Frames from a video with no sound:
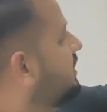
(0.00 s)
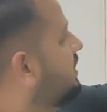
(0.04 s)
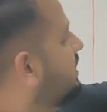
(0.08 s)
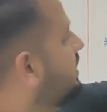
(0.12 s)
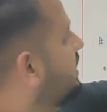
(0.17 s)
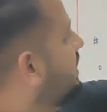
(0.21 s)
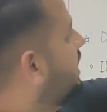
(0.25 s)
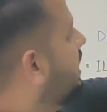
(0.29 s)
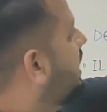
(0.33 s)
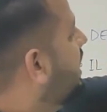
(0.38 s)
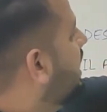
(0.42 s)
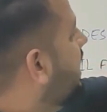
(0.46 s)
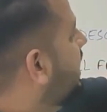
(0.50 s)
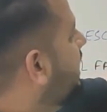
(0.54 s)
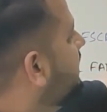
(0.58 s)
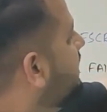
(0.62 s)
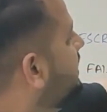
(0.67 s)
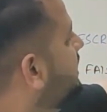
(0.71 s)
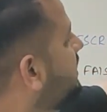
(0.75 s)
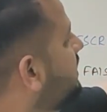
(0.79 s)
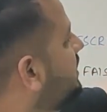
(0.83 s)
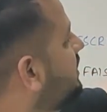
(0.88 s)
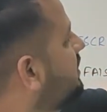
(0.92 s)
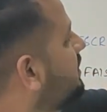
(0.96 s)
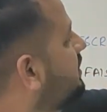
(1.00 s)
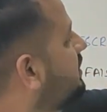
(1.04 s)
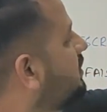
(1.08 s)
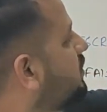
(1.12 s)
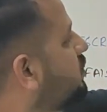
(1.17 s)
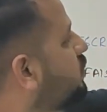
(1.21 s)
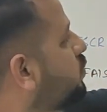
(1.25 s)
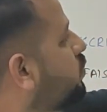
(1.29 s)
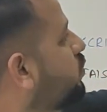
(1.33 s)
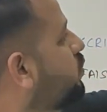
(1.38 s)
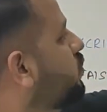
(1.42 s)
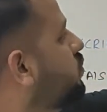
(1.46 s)
I
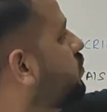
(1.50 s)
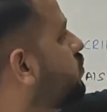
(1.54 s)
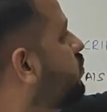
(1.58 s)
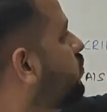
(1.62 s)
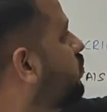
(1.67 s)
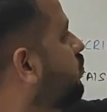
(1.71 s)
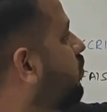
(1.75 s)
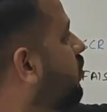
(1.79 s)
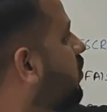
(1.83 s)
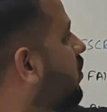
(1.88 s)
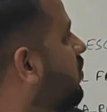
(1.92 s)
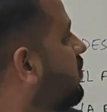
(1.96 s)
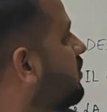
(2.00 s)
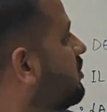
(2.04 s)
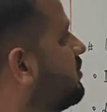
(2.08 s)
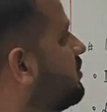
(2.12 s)
used to watch,